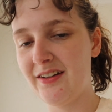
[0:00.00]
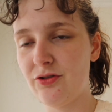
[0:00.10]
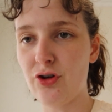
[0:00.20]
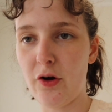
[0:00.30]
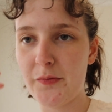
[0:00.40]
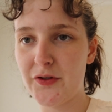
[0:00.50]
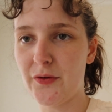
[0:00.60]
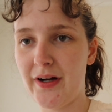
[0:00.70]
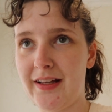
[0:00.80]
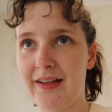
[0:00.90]
drops
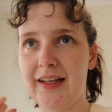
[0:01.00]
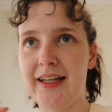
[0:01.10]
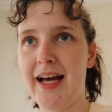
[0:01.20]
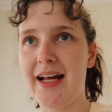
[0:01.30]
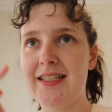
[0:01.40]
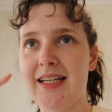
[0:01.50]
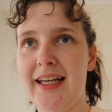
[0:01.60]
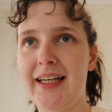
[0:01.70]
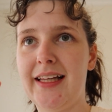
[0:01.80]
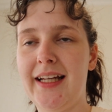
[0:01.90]
or anything like that to
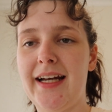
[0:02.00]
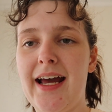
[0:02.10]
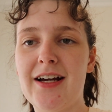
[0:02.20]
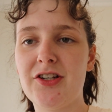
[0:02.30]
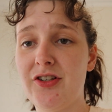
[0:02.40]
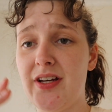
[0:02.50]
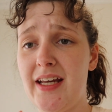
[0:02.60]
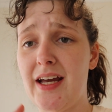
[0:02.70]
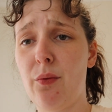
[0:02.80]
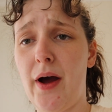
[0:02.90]
like clean it out because you
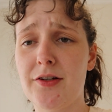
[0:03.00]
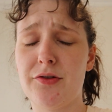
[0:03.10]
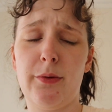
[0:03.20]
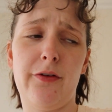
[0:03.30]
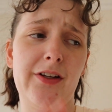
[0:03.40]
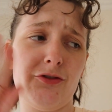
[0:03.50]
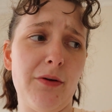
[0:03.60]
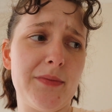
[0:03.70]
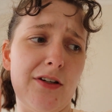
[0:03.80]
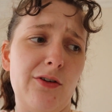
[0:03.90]
can get wax removing
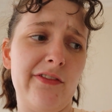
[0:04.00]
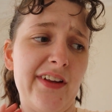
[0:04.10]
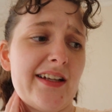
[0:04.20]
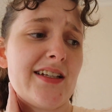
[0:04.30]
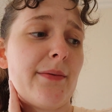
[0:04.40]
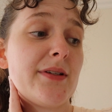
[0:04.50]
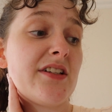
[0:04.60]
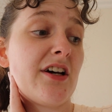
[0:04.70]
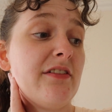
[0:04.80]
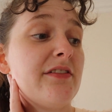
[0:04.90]
drops and all of that type of
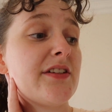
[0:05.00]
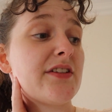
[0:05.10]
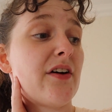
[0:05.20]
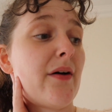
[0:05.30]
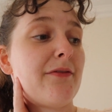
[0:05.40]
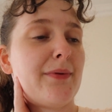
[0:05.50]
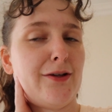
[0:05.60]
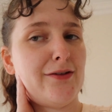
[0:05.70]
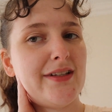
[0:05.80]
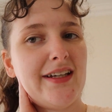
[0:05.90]
stuff. So I've been
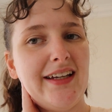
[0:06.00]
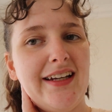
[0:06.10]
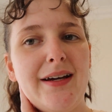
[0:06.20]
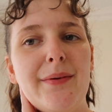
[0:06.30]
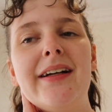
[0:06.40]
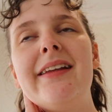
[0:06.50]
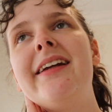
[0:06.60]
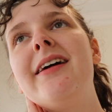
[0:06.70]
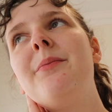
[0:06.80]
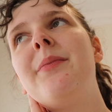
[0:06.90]
using an earbud
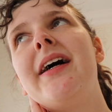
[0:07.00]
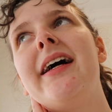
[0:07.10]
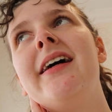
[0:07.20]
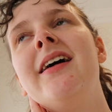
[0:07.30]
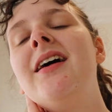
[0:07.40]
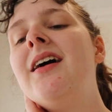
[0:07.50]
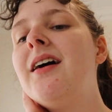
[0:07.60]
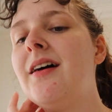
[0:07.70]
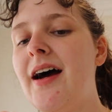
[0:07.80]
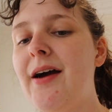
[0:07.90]
cleaner, but
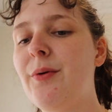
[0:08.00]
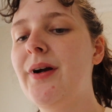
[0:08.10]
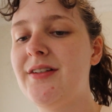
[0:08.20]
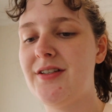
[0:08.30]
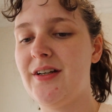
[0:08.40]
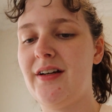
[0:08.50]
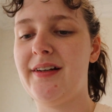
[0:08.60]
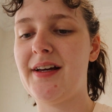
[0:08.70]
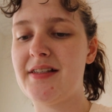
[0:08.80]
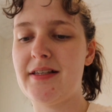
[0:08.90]
I wanted to
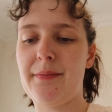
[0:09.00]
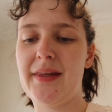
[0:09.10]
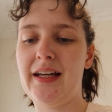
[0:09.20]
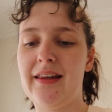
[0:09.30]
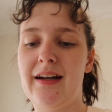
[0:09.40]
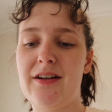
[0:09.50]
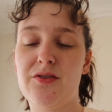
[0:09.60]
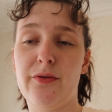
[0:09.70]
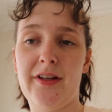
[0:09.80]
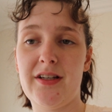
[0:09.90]
get something and then I
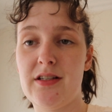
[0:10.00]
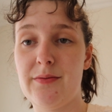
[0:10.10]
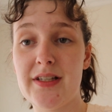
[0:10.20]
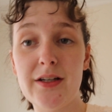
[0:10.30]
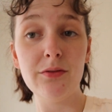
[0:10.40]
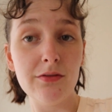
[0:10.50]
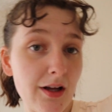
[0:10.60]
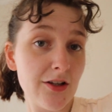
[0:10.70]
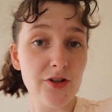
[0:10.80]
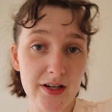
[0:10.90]
saw this and was like, well,
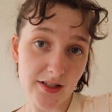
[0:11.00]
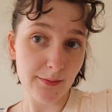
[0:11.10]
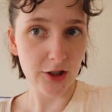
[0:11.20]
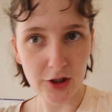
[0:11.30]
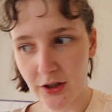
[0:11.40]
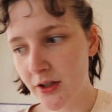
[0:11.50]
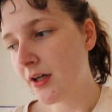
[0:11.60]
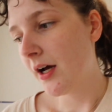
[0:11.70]
I'll try something new.